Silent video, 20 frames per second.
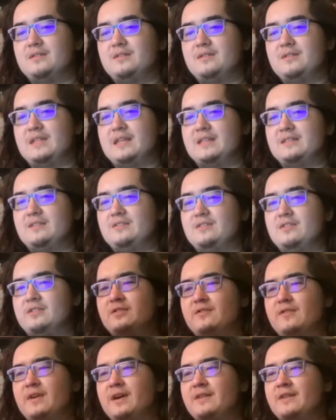she has to
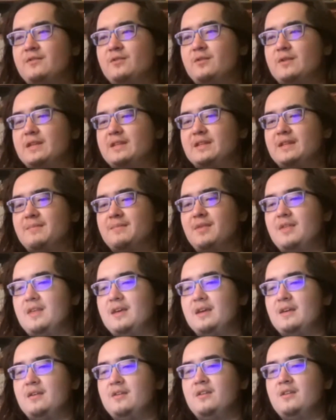survive, or
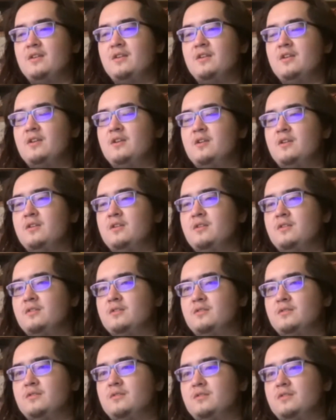something,
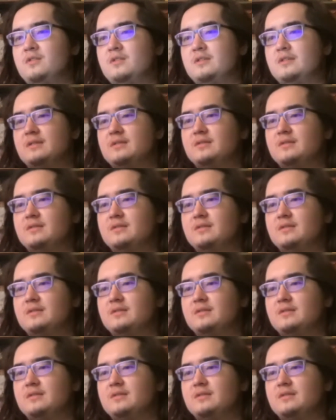or